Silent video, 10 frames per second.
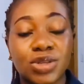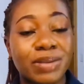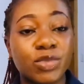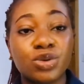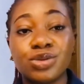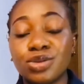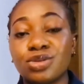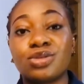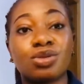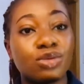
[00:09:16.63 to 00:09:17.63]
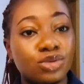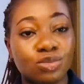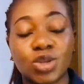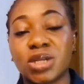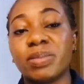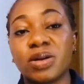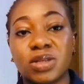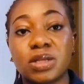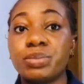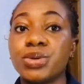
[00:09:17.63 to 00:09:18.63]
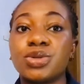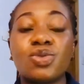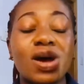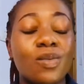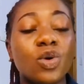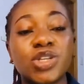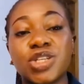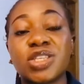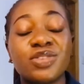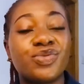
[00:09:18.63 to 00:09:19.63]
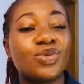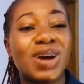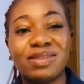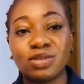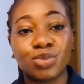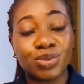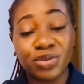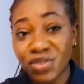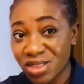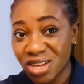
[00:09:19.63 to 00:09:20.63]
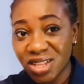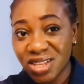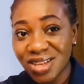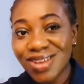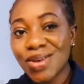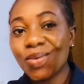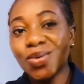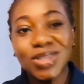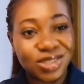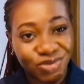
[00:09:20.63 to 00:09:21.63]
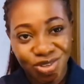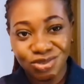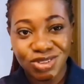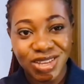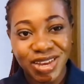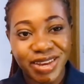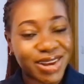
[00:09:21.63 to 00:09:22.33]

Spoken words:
I'm not going to talk too much about it, but go and watch it if you haven't. But before then, watch this video to the end.